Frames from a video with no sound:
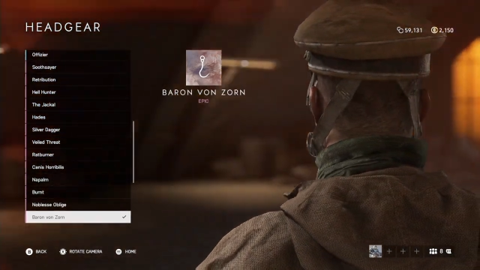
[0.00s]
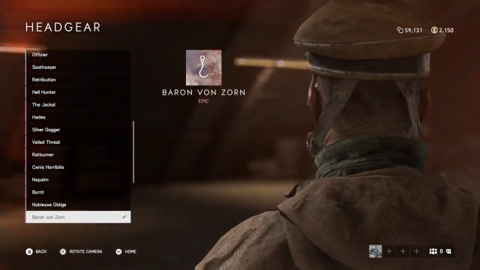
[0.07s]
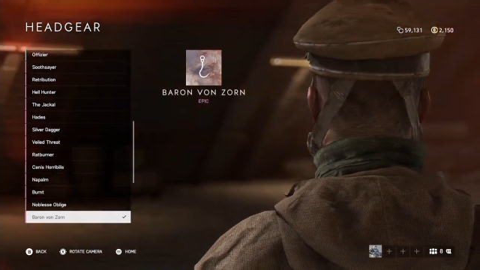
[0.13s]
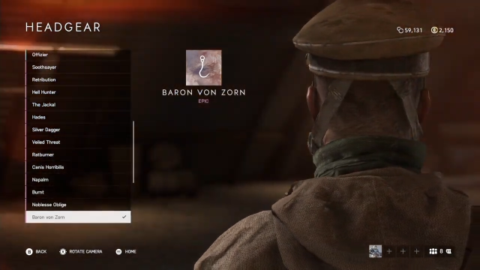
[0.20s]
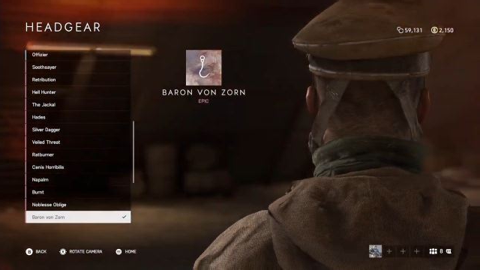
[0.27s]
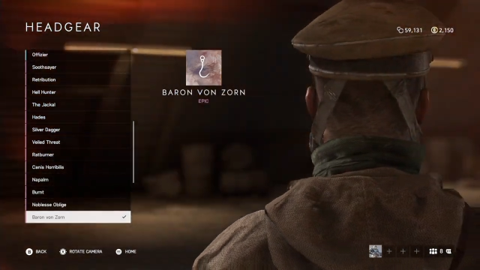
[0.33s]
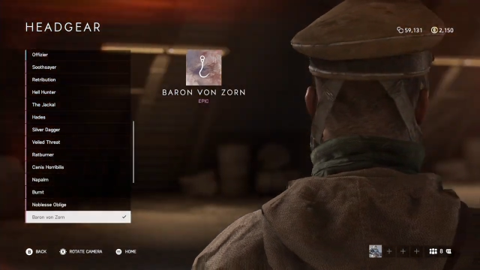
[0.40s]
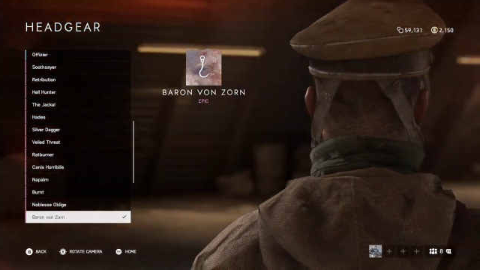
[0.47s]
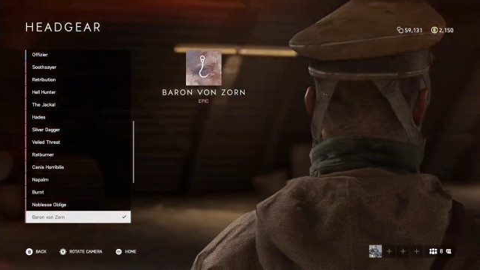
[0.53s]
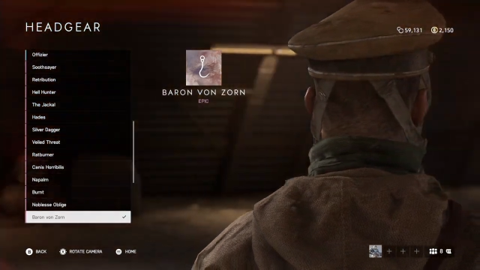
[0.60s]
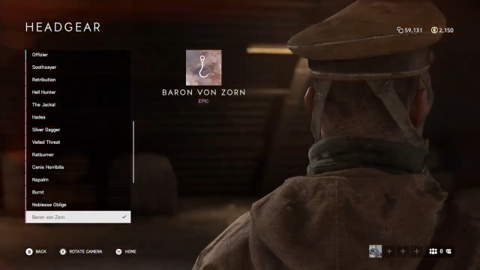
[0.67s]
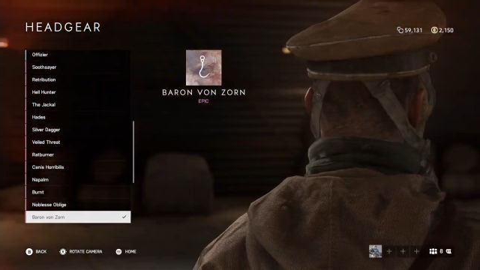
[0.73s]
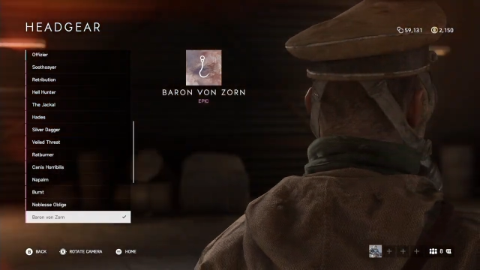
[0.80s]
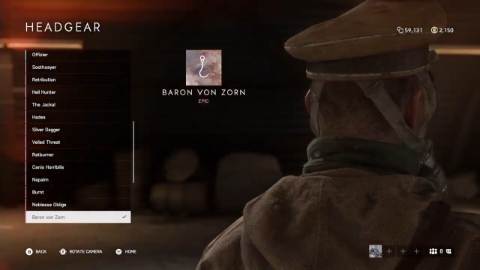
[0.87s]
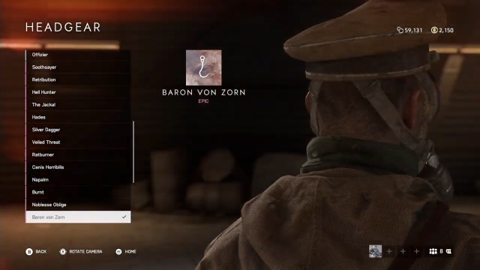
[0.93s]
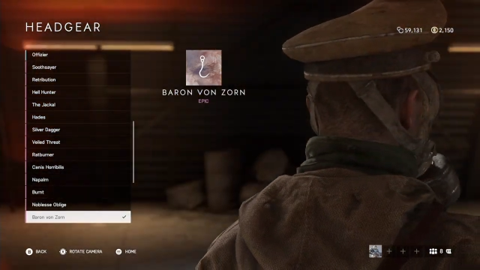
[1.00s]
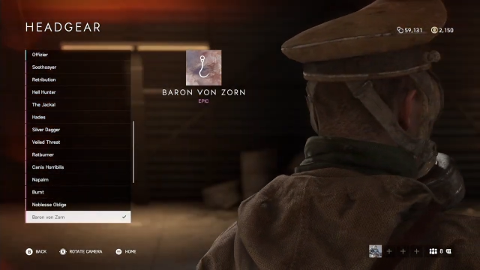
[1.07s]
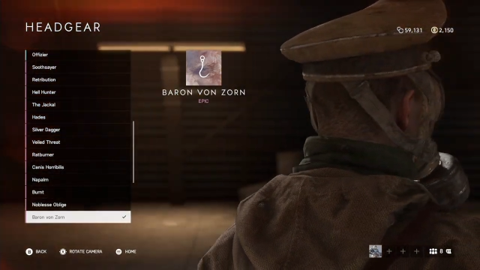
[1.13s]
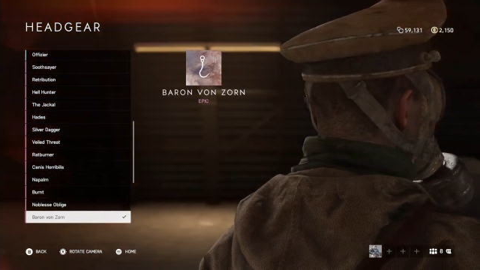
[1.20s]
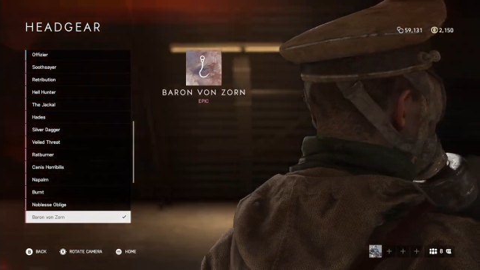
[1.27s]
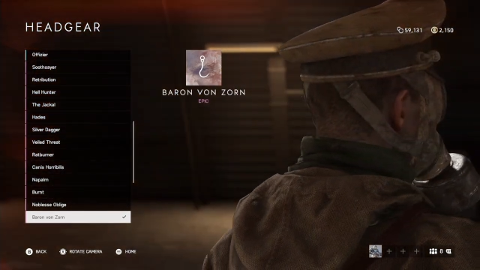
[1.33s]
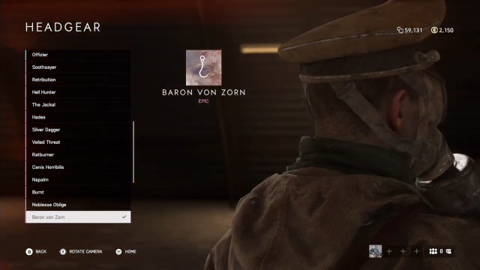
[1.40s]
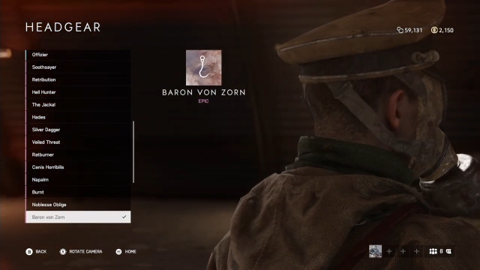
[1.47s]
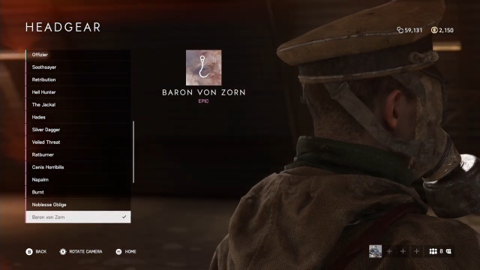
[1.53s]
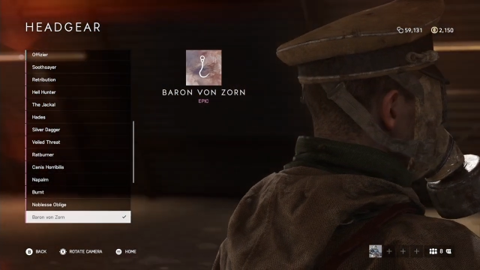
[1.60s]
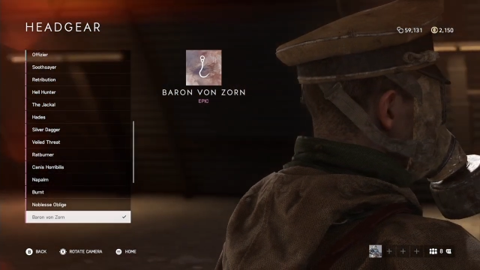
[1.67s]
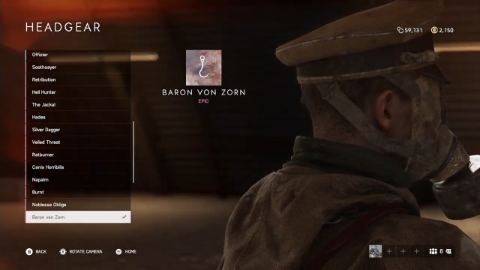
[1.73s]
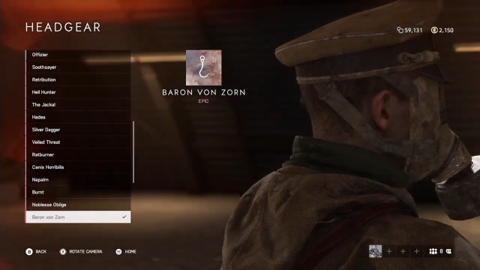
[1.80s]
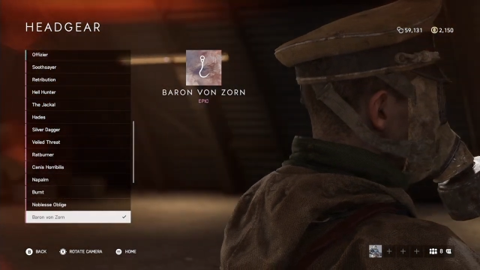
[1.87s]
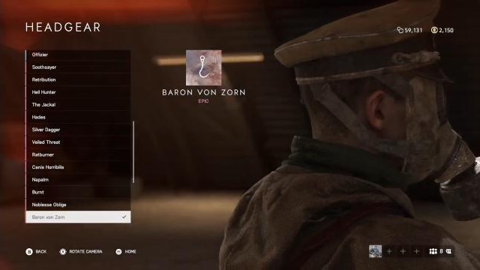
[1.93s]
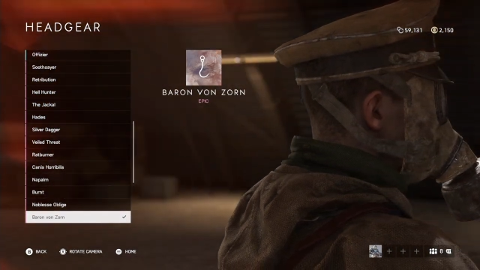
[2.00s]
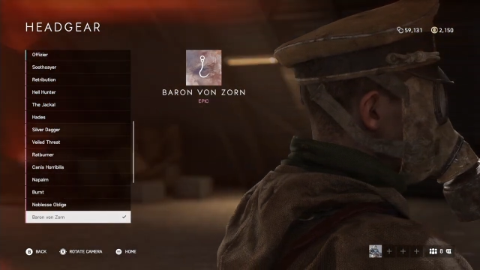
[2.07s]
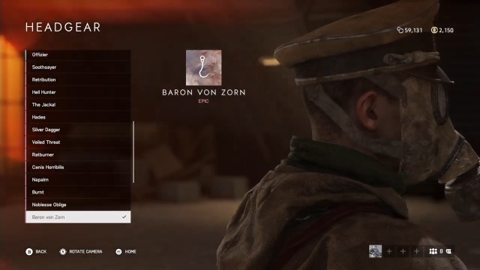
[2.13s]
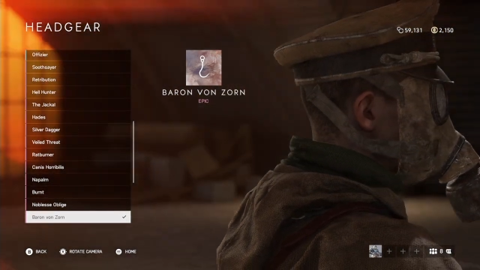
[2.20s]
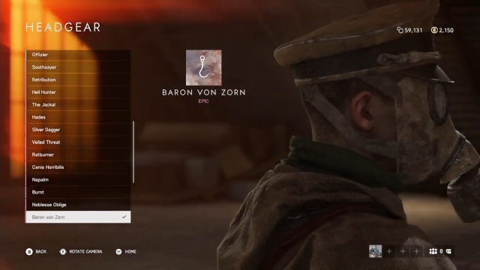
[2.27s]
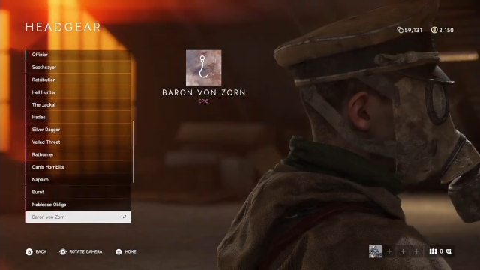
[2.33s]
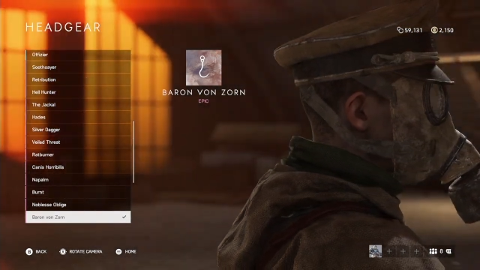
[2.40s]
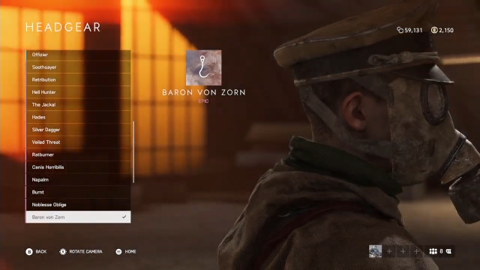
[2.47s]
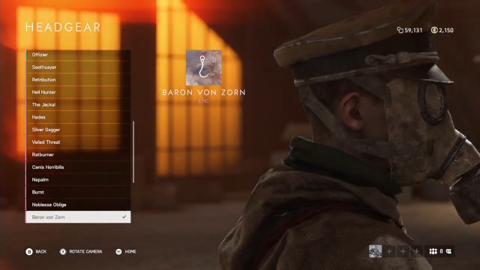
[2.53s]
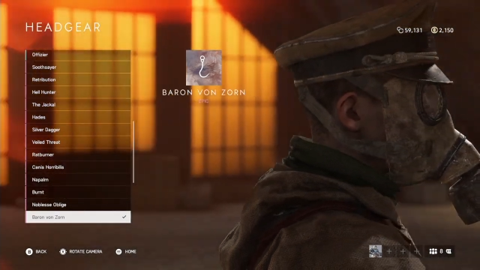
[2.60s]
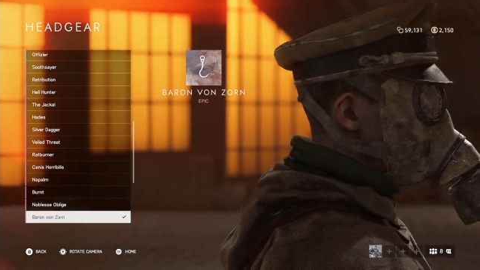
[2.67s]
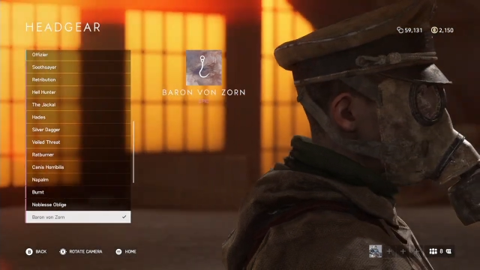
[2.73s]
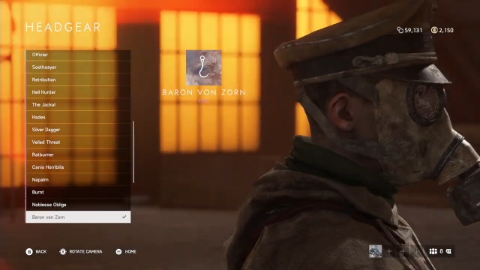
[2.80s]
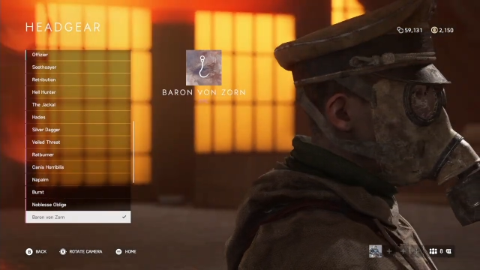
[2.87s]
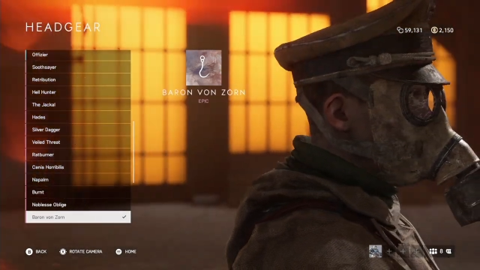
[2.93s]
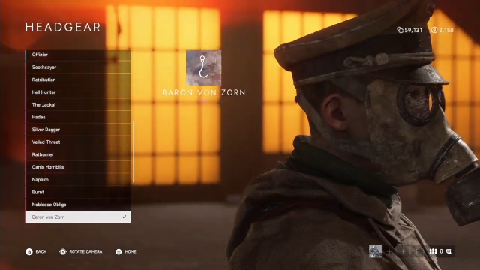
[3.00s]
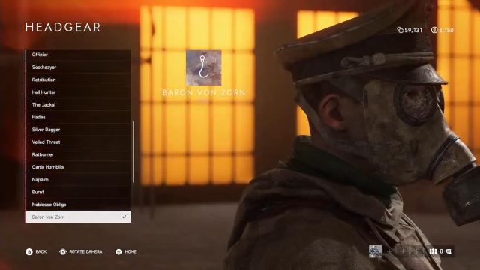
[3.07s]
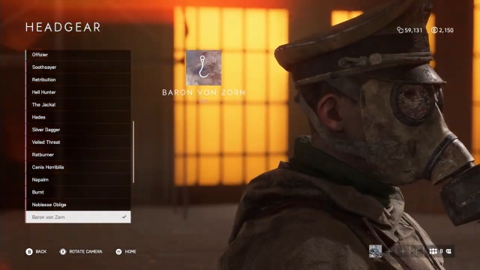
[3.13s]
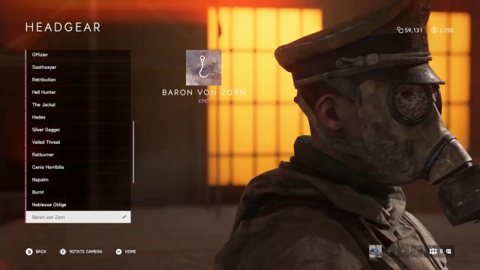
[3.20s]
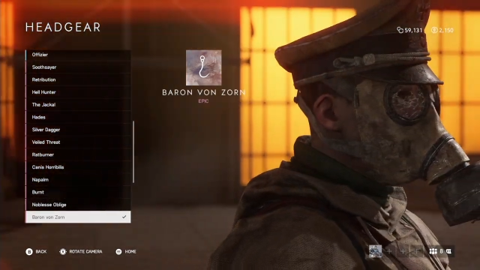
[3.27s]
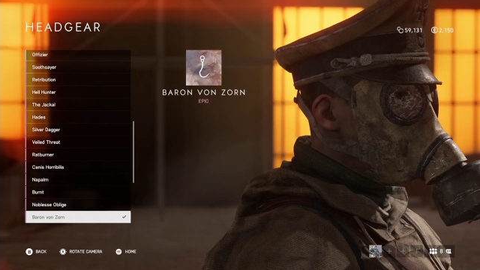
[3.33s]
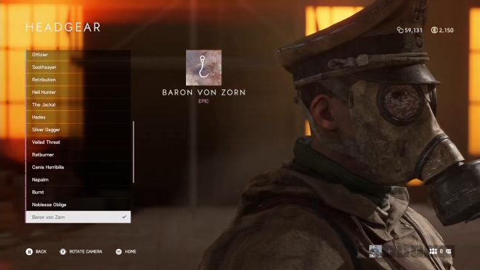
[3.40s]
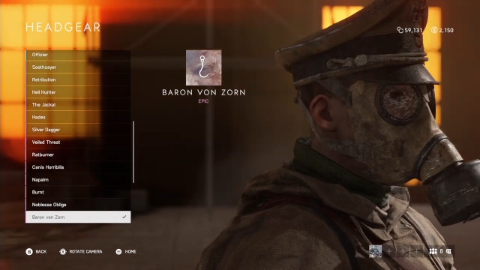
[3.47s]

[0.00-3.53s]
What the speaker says: (no speaker visible)